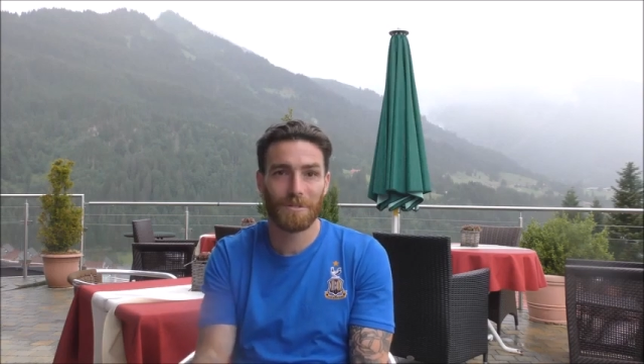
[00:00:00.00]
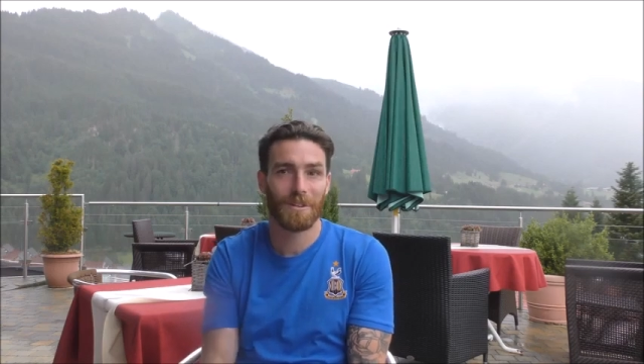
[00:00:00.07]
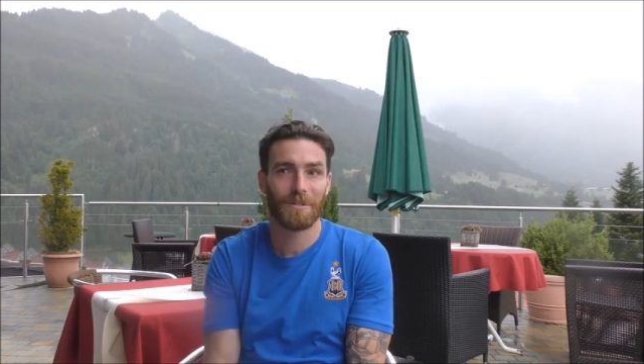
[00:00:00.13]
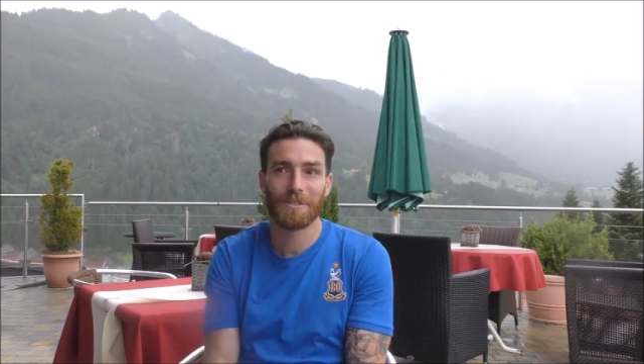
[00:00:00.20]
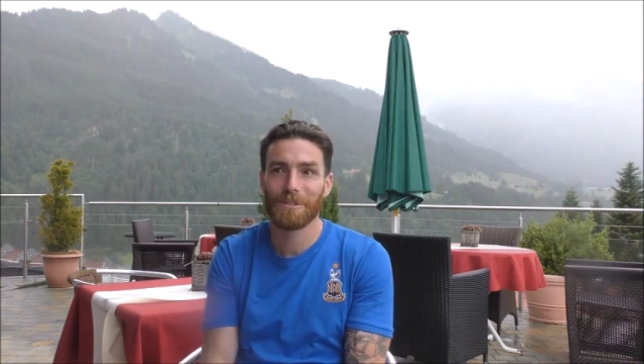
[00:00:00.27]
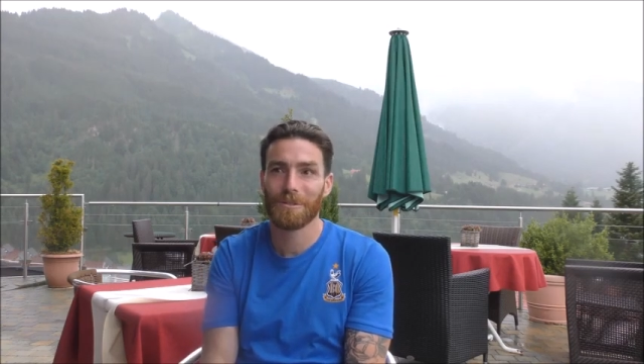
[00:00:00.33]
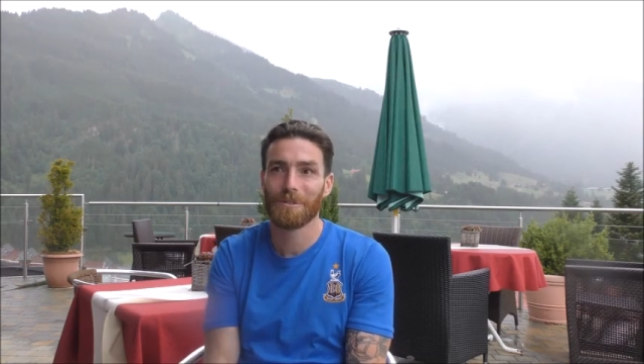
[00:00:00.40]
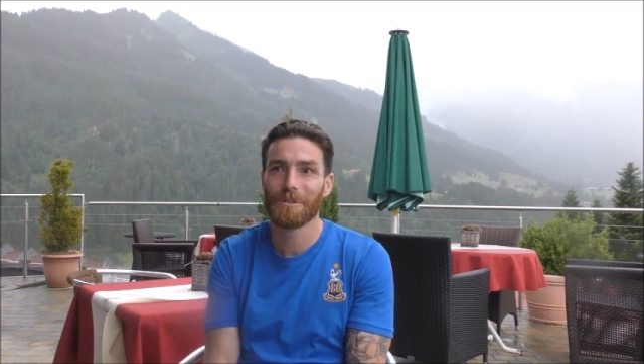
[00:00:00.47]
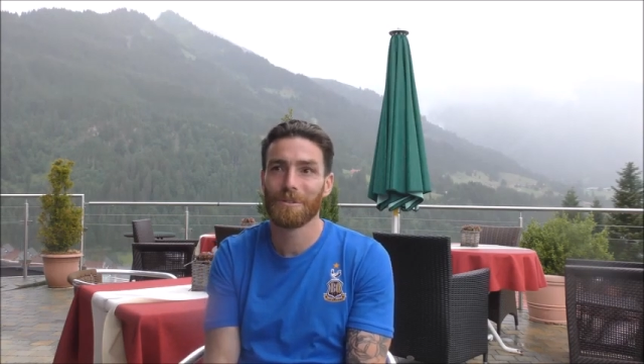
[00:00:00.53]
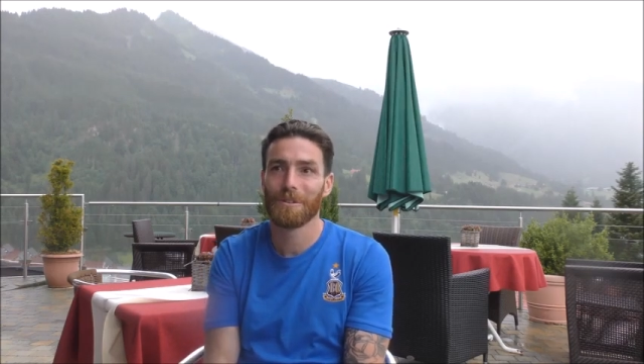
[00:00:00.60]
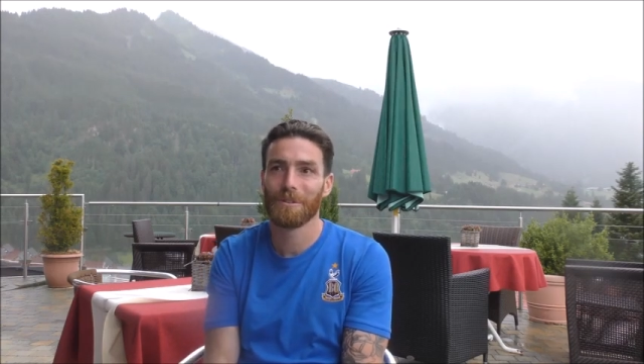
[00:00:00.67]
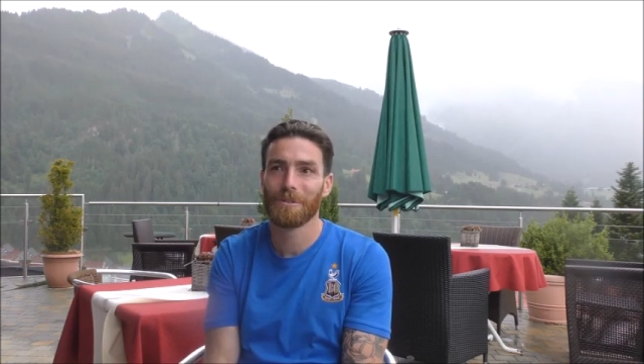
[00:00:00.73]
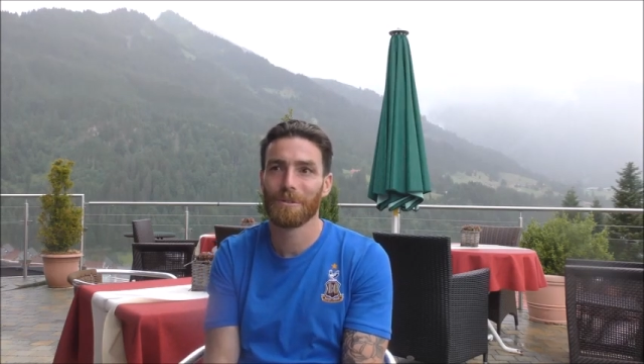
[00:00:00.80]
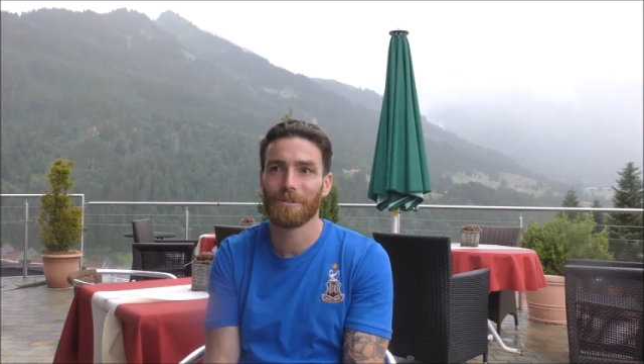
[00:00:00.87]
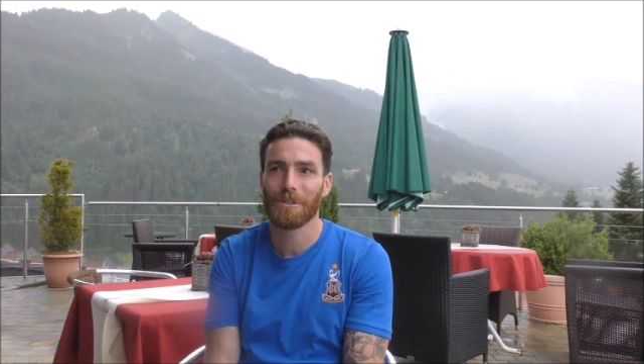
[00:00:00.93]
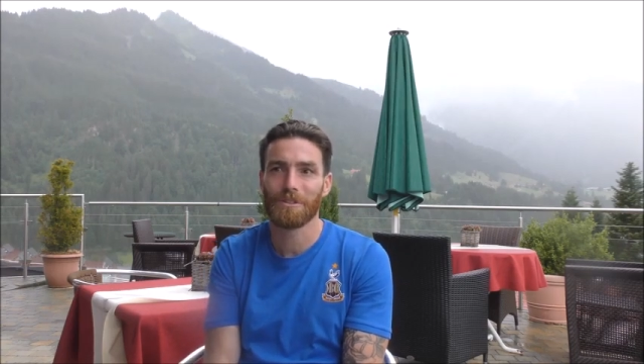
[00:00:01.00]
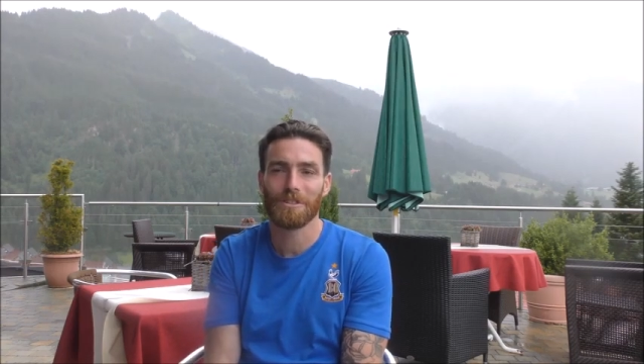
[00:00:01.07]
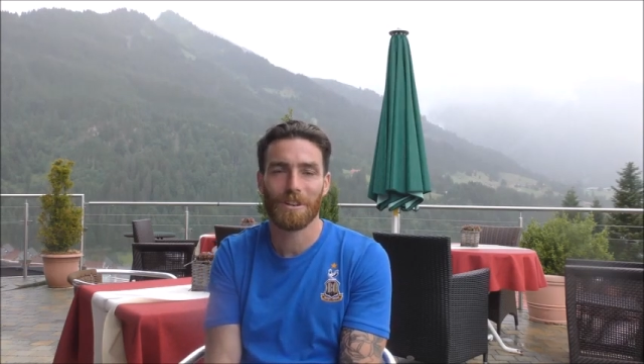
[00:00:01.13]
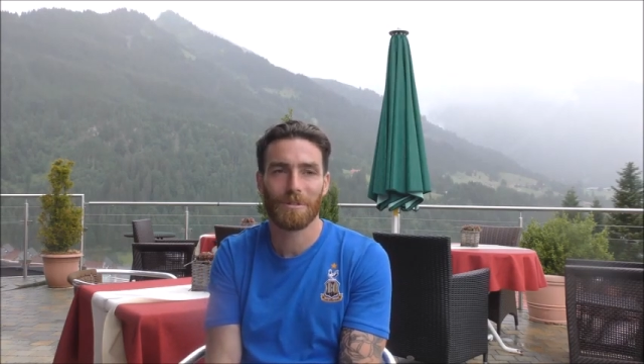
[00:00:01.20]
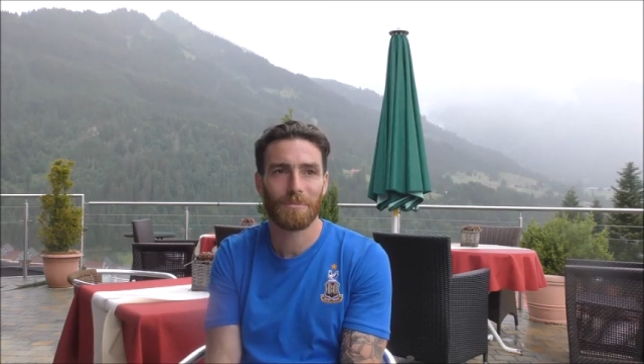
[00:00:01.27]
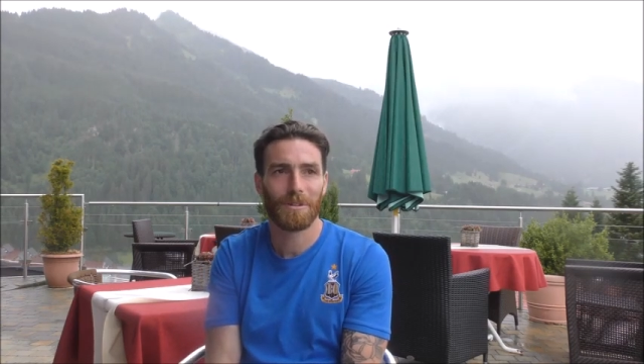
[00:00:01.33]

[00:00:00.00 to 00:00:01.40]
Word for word: There is no no sunshine,